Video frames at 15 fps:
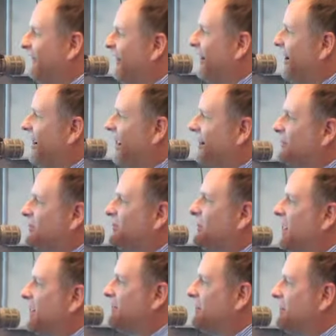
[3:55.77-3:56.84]
Well, I will
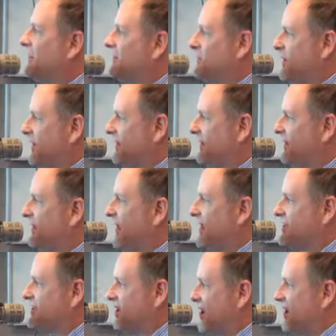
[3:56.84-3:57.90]
never admit
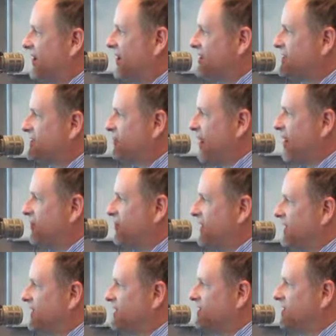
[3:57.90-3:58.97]
that song is about
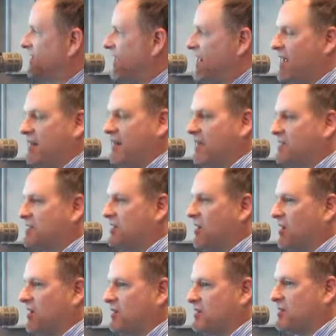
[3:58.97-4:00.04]
me, because the guy in that
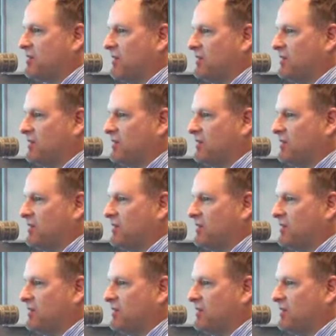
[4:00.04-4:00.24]
song is